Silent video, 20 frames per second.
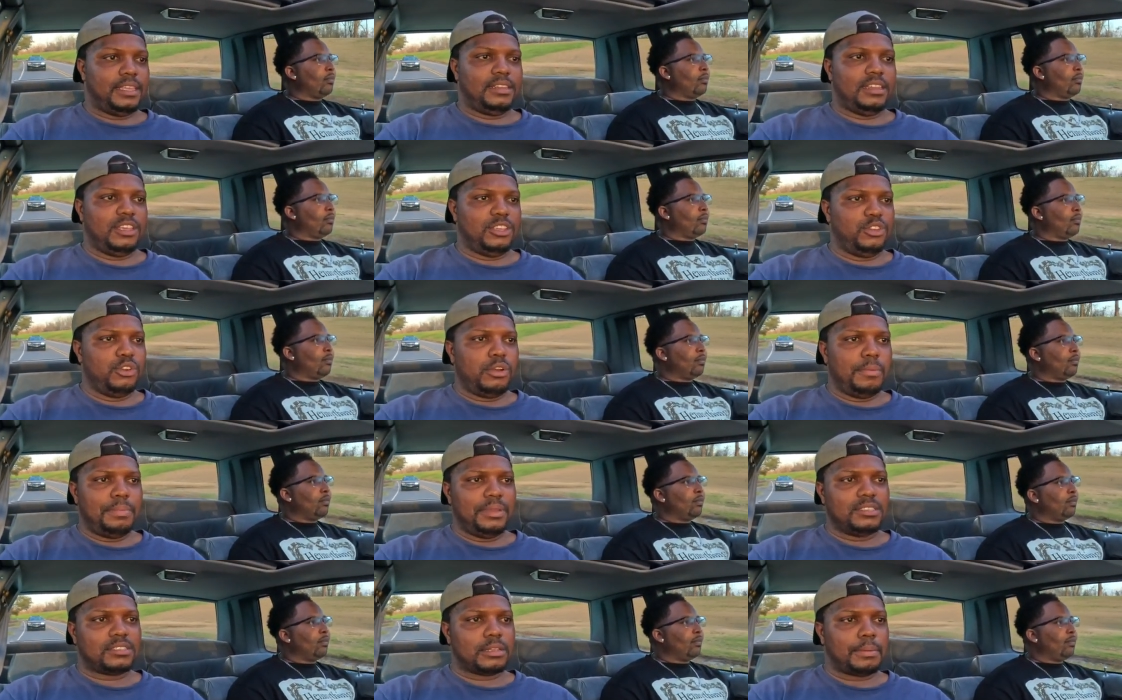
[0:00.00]
Speaker 1: And then
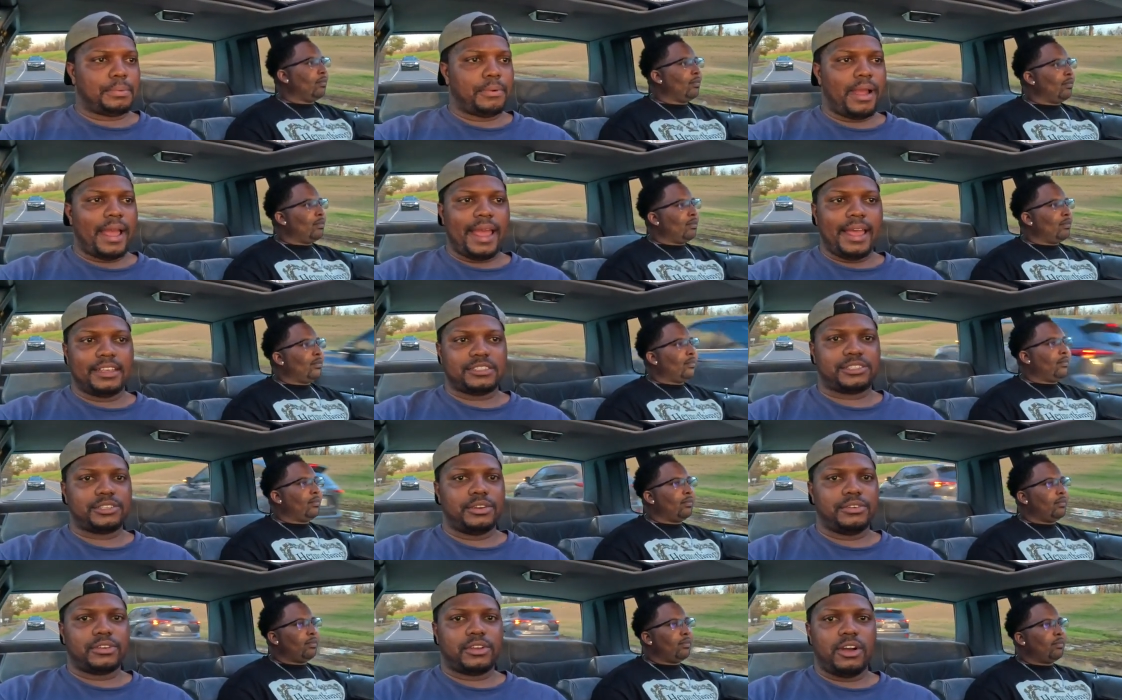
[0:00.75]
you'll be surprised
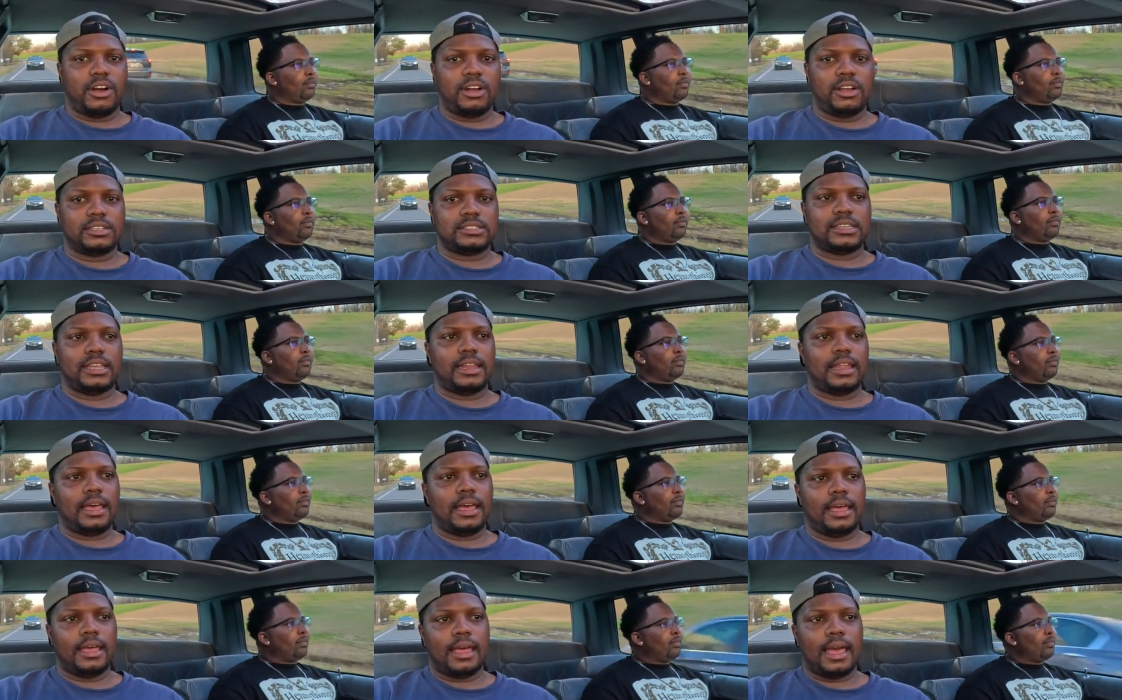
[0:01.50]
certain cars that
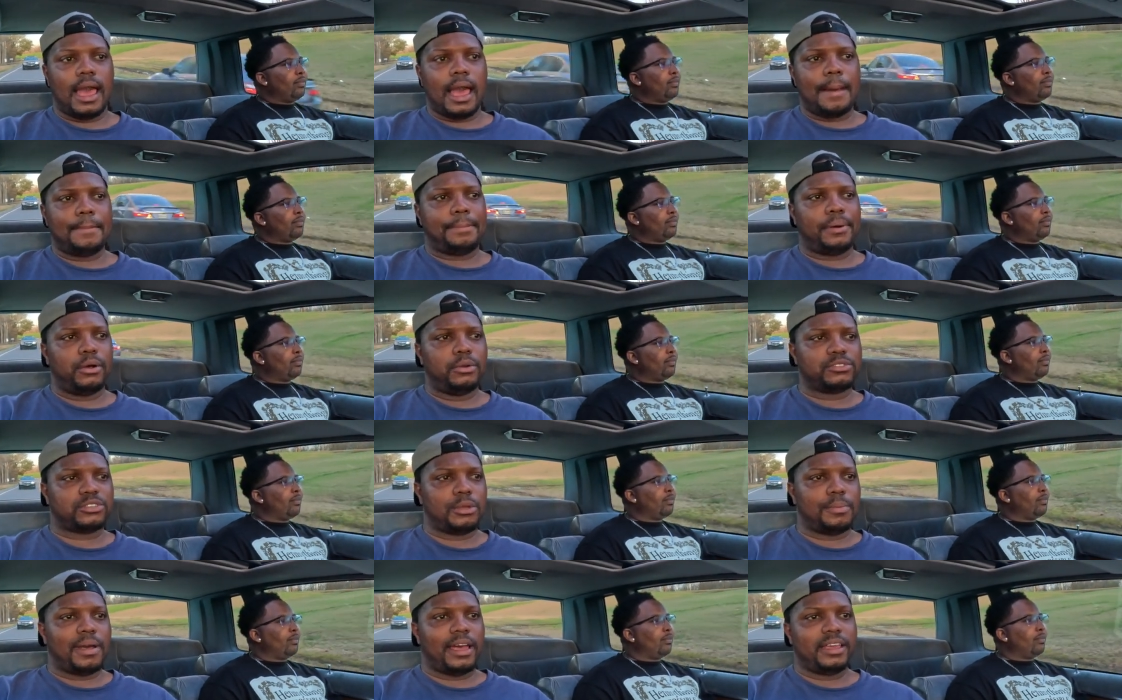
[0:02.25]
I, I
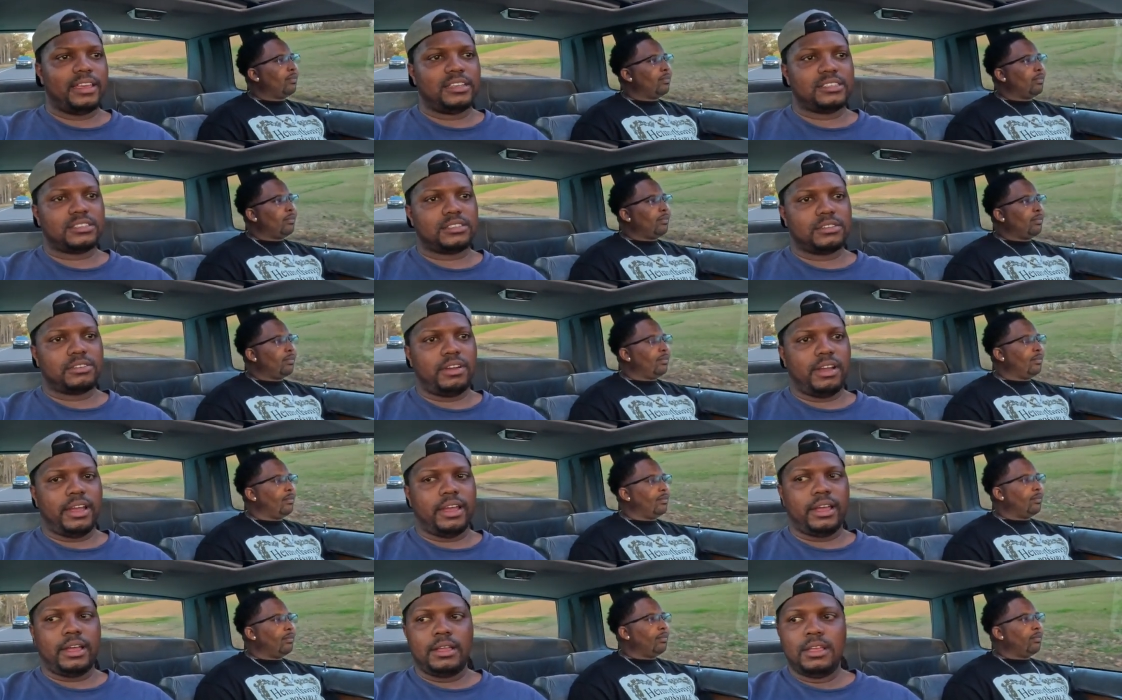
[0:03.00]
post on my
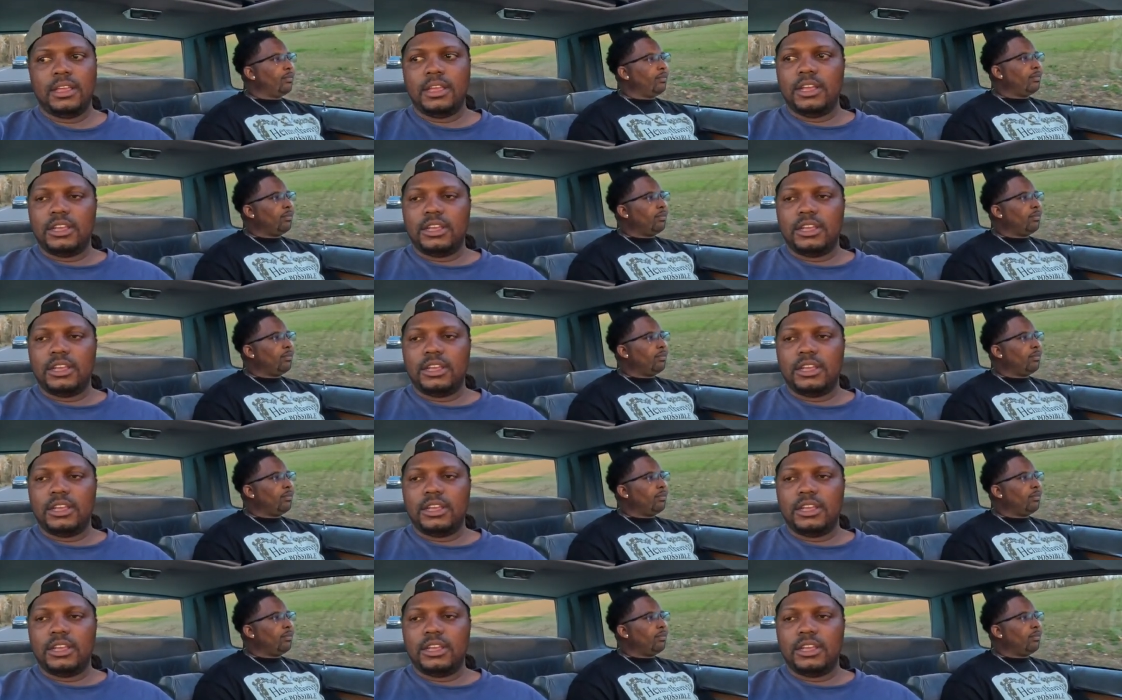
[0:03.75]
Instagram,